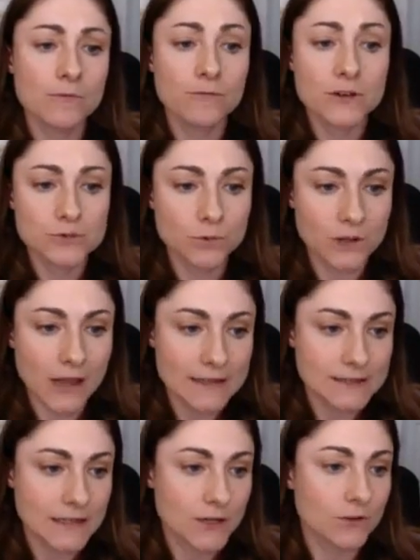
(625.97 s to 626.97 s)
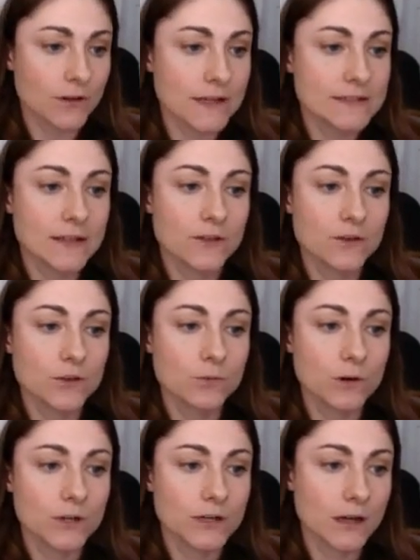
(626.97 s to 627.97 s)
visualizing, or let's say that you're
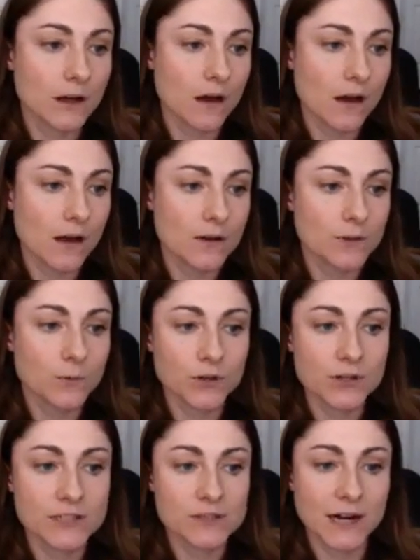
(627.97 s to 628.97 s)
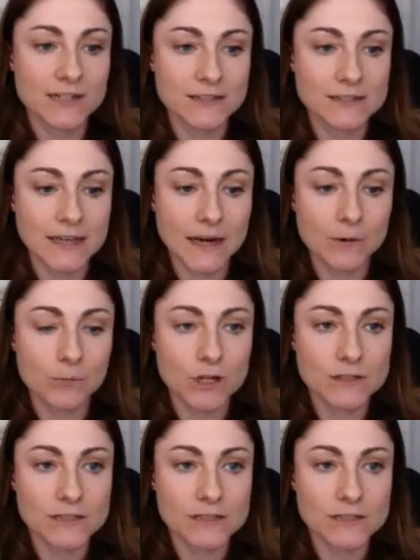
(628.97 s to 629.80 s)
working on, you want your kids to practice sight words.